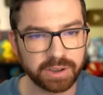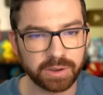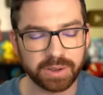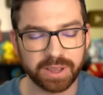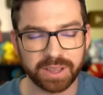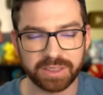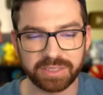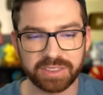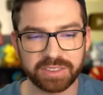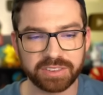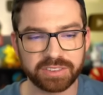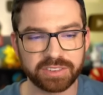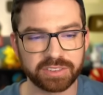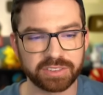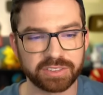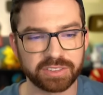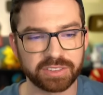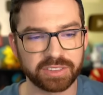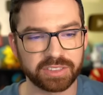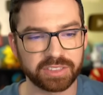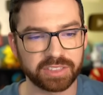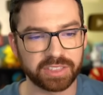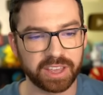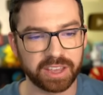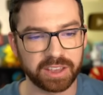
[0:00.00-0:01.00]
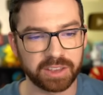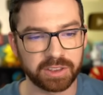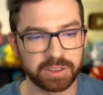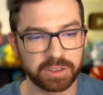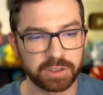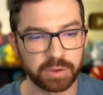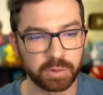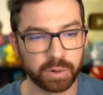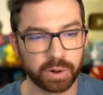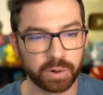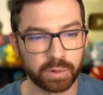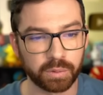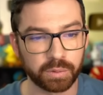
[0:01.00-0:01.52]
Okay, this is like,
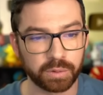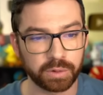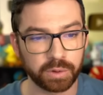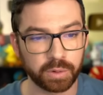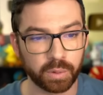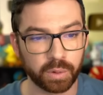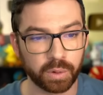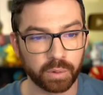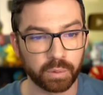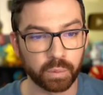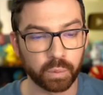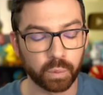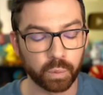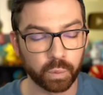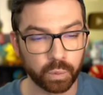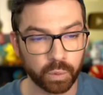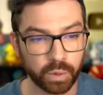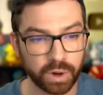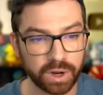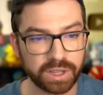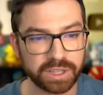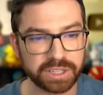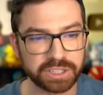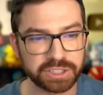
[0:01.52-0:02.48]
you are you are really